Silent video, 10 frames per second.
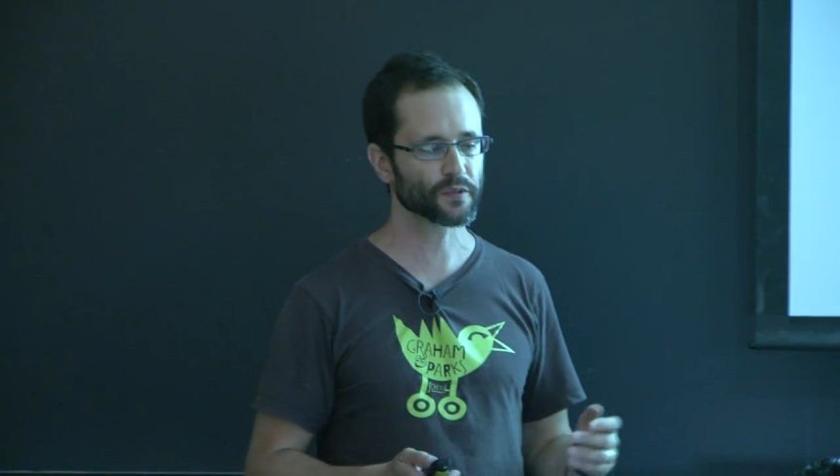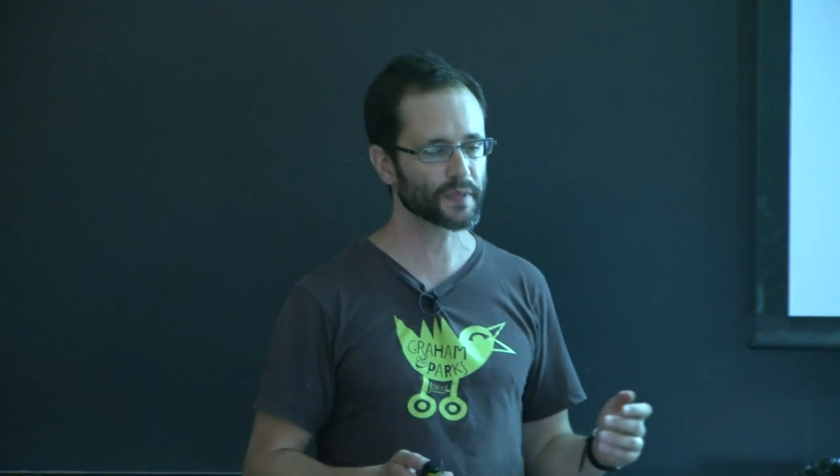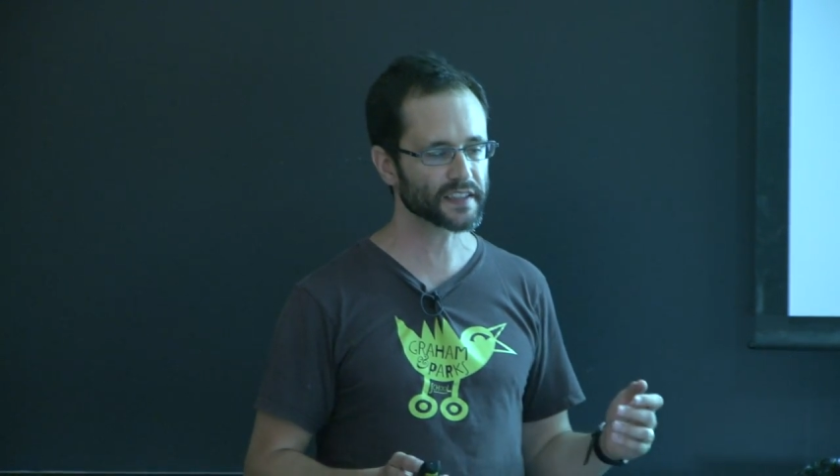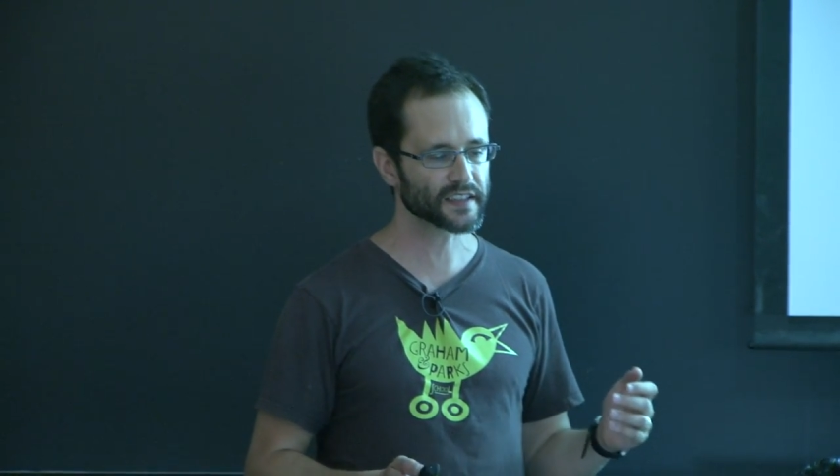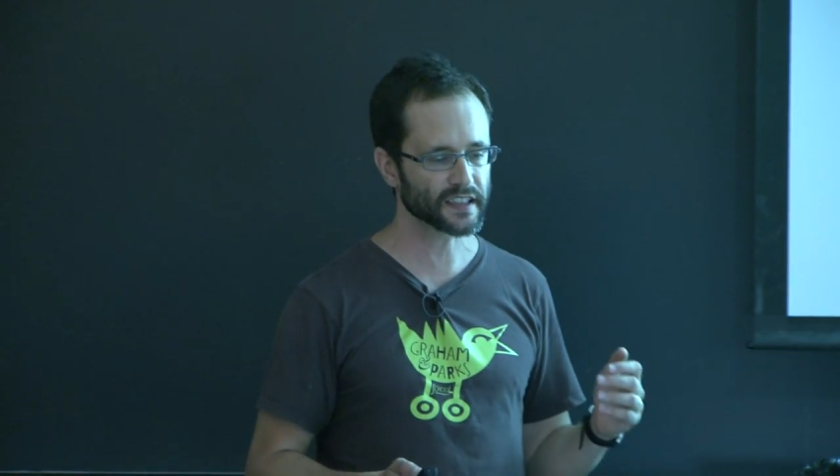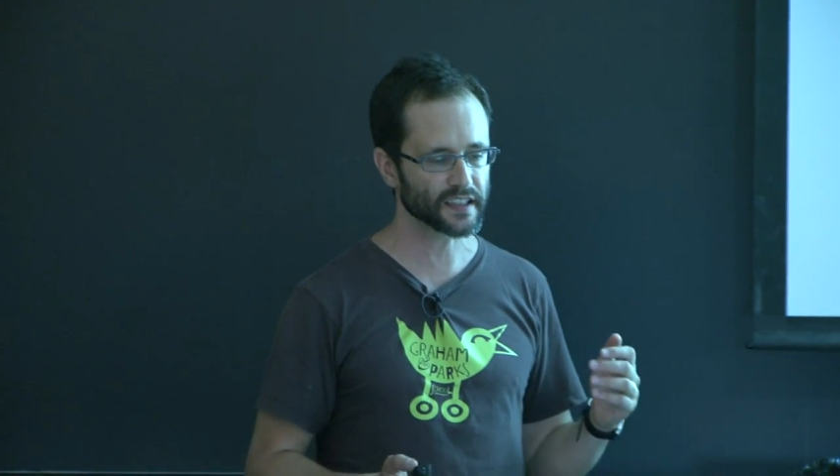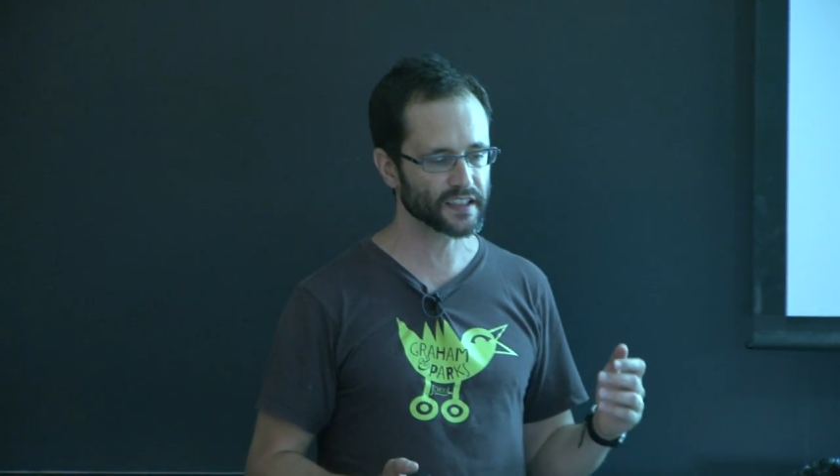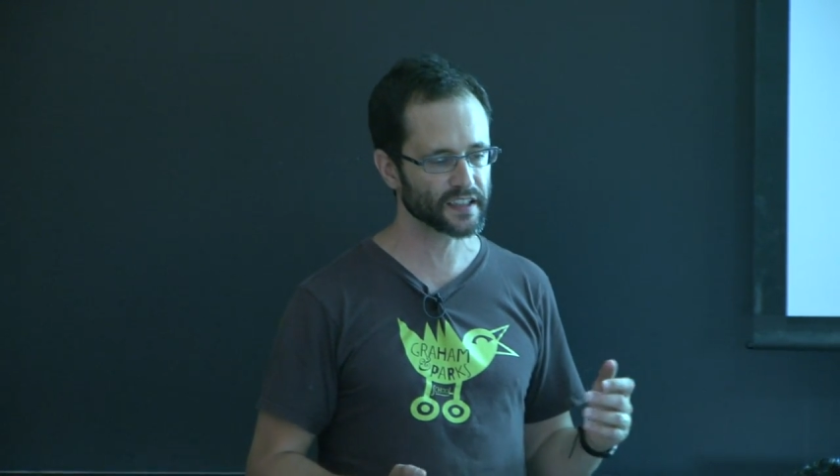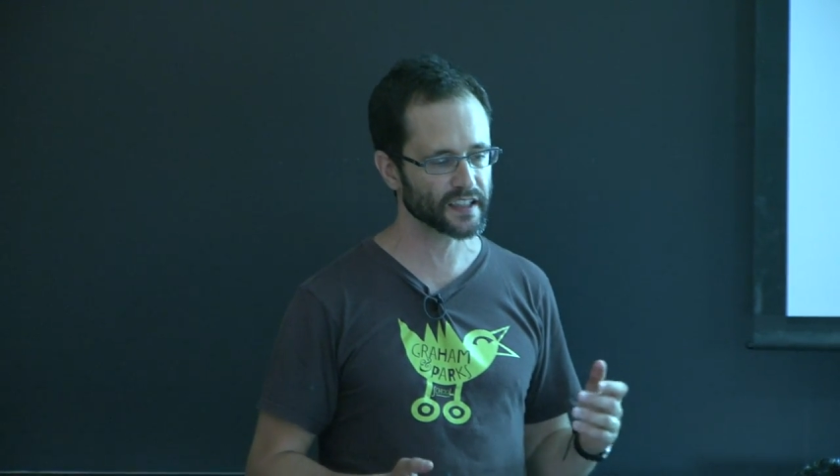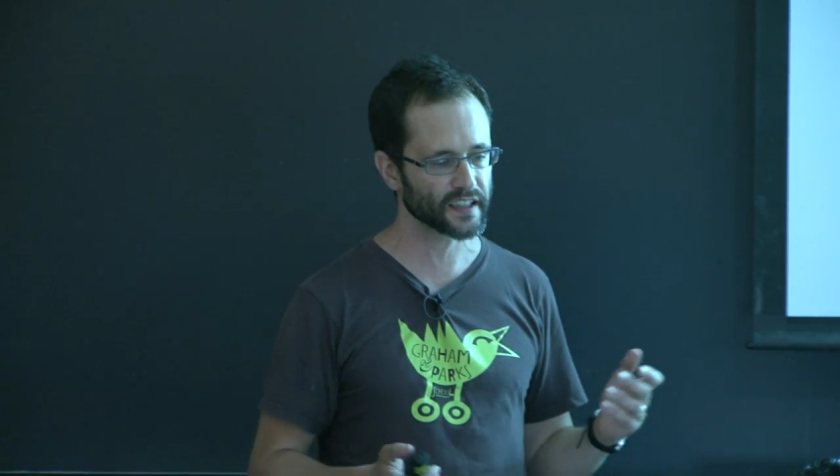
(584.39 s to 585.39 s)
to
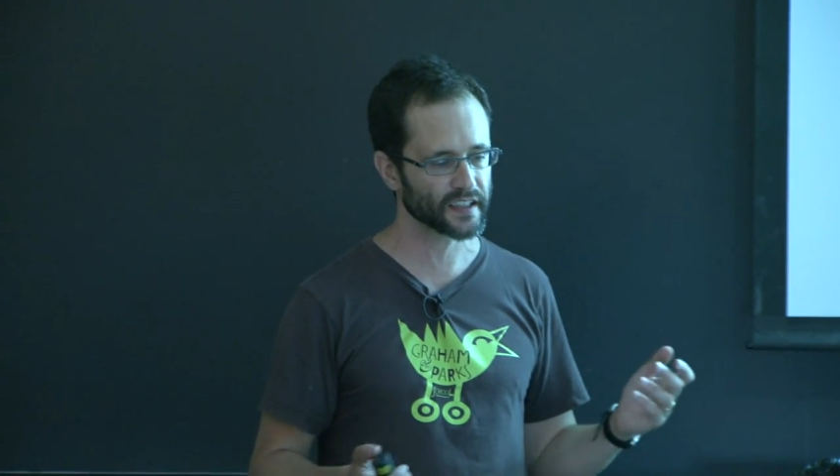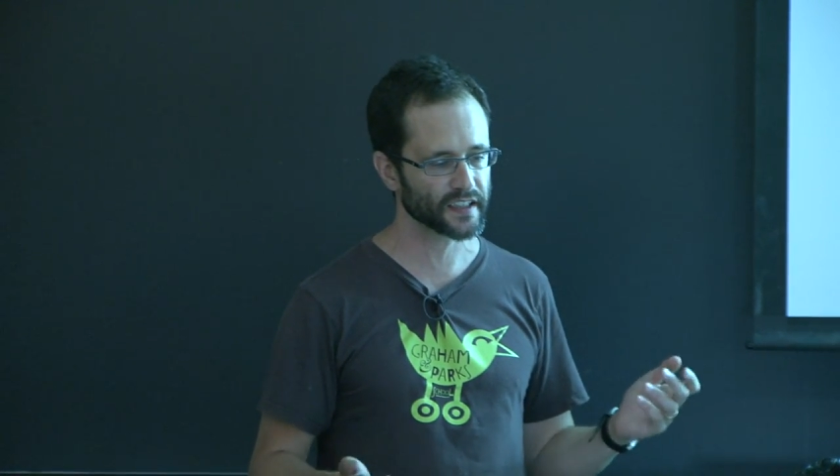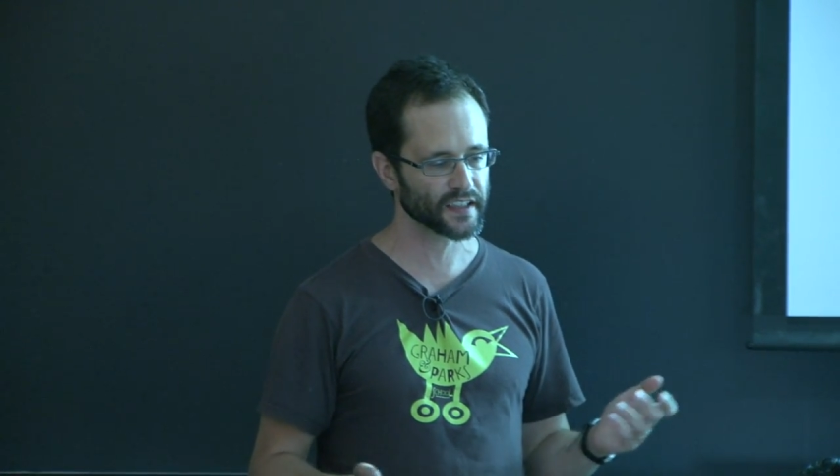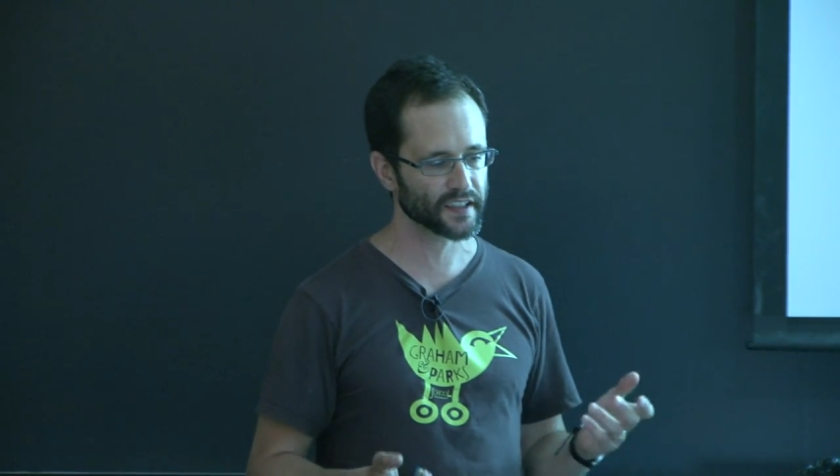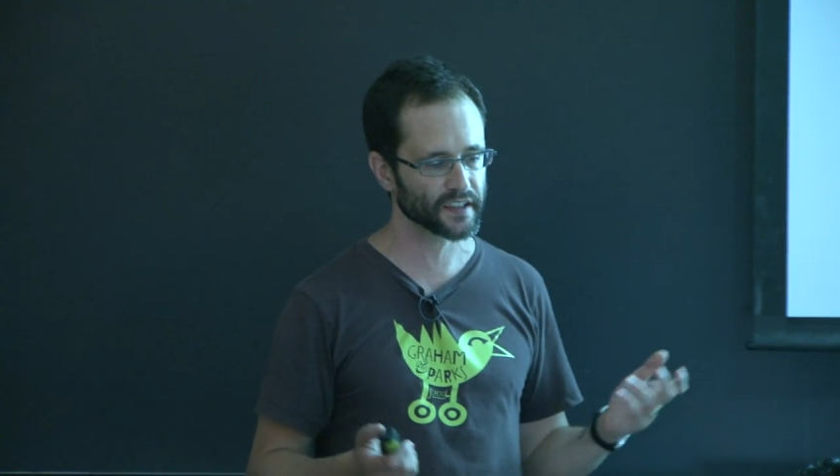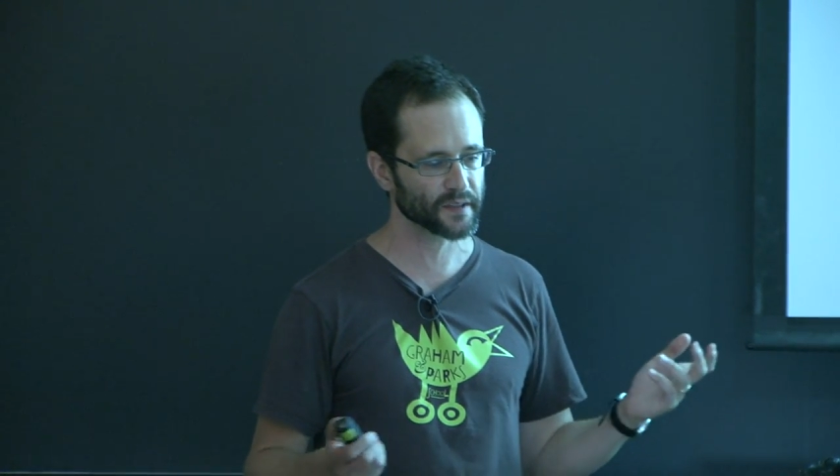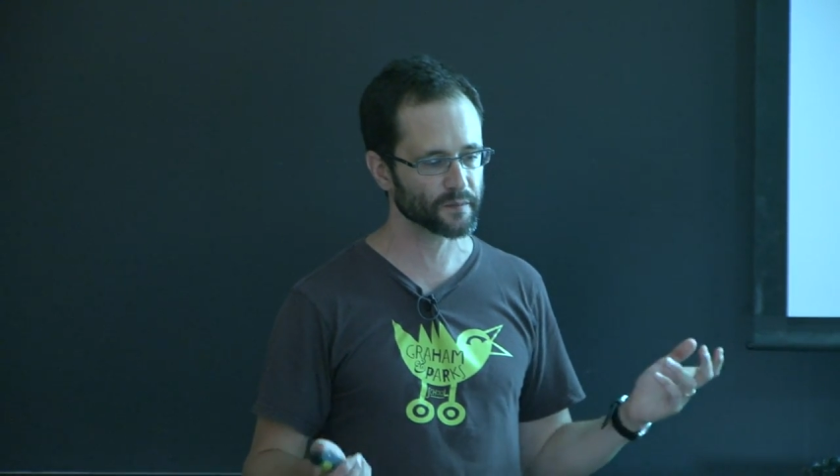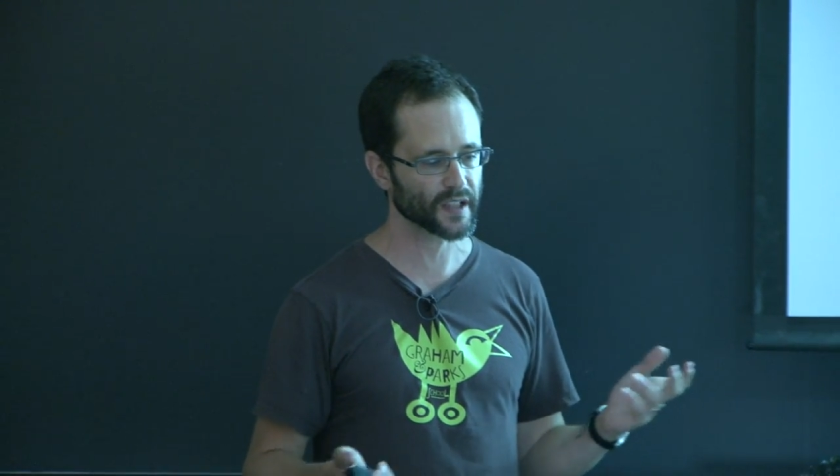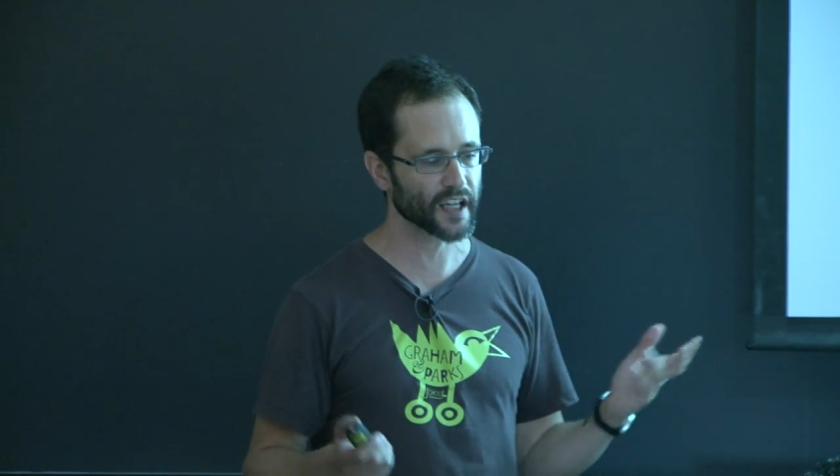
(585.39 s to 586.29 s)
basically um,